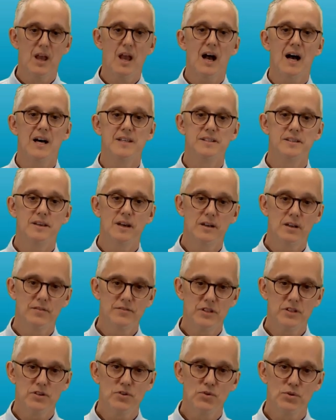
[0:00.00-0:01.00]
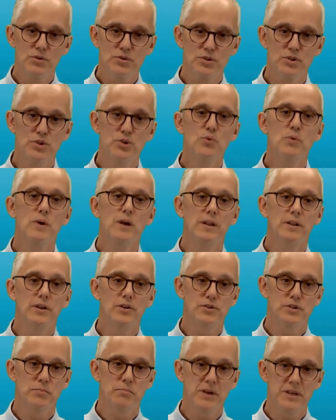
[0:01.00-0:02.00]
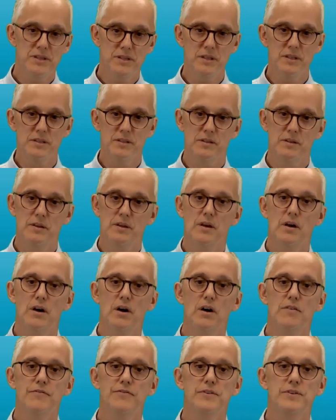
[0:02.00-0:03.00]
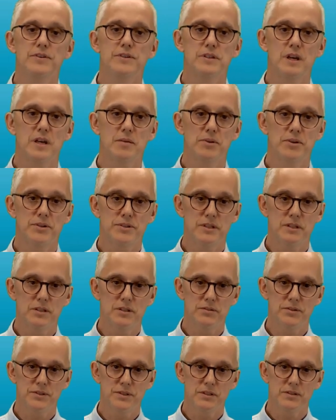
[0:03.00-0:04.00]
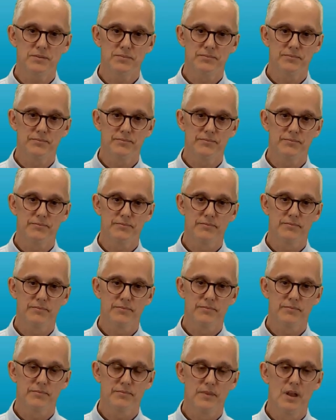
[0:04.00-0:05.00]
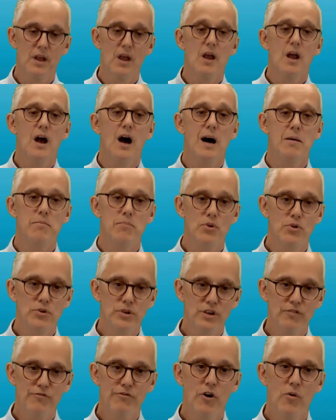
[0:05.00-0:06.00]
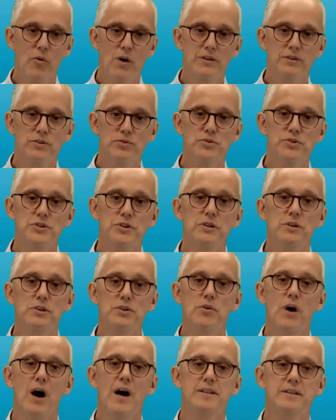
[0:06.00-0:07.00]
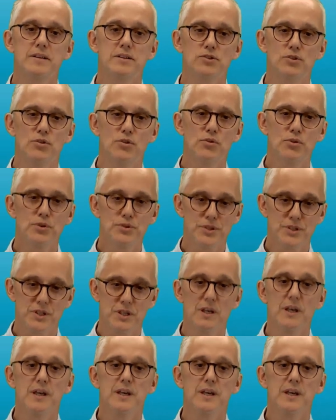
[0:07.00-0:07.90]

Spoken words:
At the end of this course, you will know the basics of cybersecurity. I'm looking forward to seeing you attend the course.